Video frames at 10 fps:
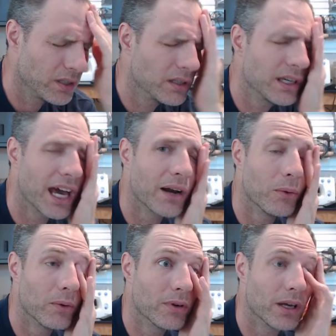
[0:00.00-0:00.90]
you got
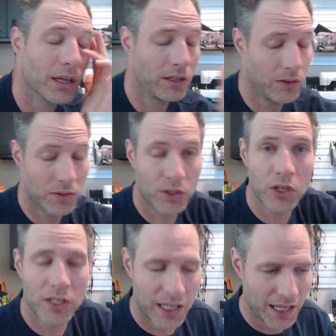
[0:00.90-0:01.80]
to you know, it's
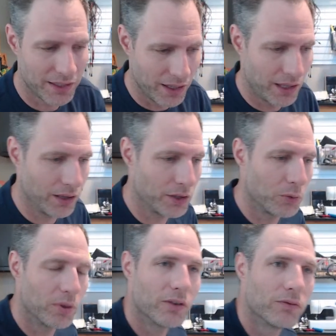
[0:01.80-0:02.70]
good to get a little
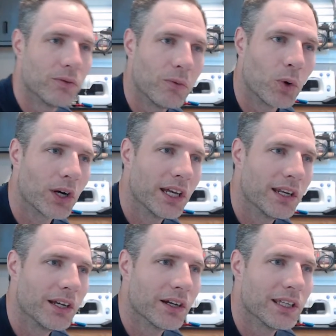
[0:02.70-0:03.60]
bit of work in
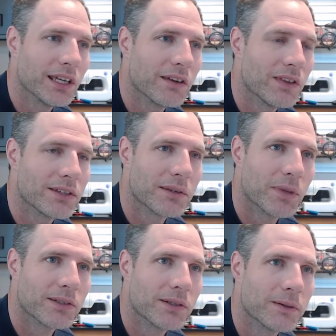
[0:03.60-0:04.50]
here at the end of this
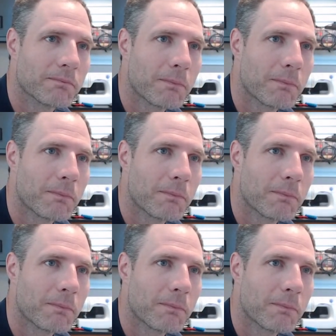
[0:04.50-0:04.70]
semester.